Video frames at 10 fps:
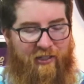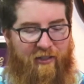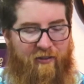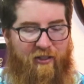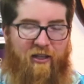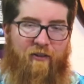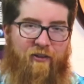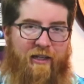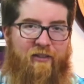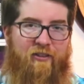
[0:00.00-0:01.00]
the
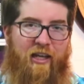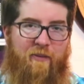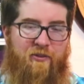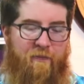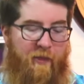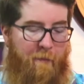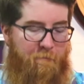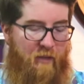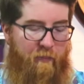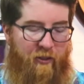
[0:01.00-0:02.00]
landscapes,
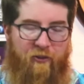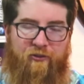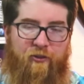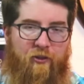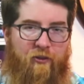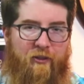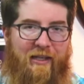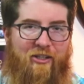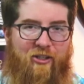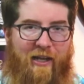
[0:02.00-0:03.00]
but also
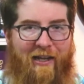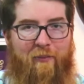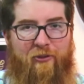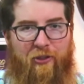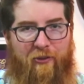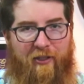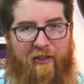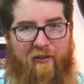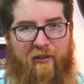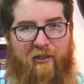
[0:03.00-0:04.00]
each animal
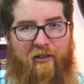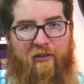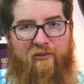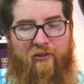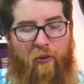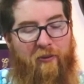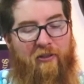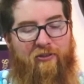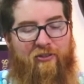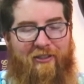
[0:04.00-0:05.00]
token
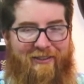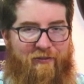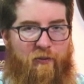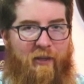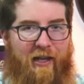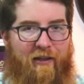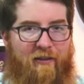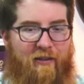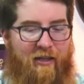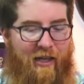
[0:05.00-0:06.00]
scores in a different way.
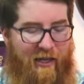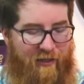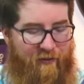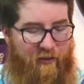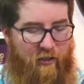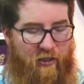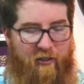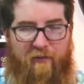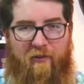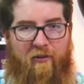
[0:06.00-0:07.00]
And there are
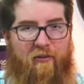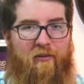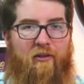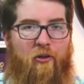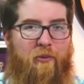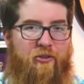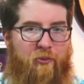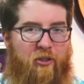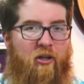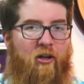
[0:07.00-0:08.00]
a whole bunch of more
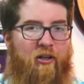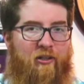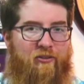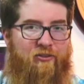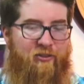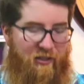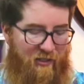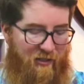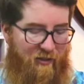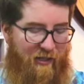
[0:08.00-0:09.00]
cards
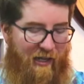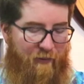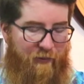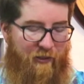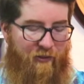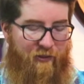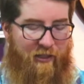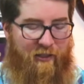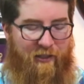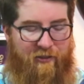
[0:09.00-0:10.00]
that
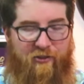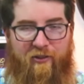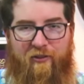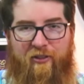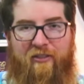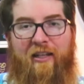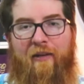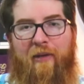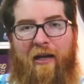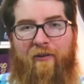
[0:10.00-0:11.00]
will dictate
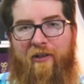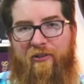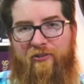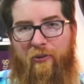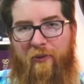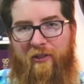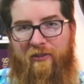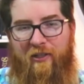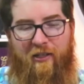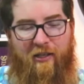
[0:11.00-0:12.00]
how they are scored,
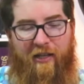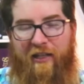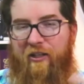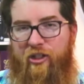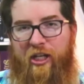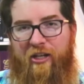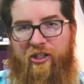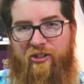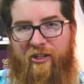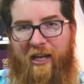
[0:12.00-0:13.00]
and that can change
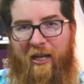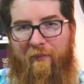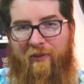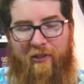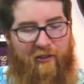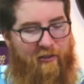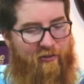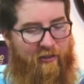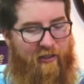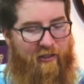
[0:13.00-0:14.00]
each game. So
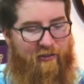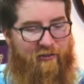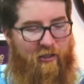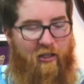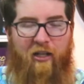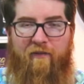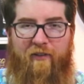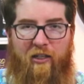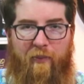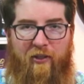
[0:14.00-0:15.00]
there is a lot of
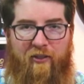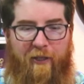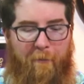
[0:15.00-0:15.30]
variability.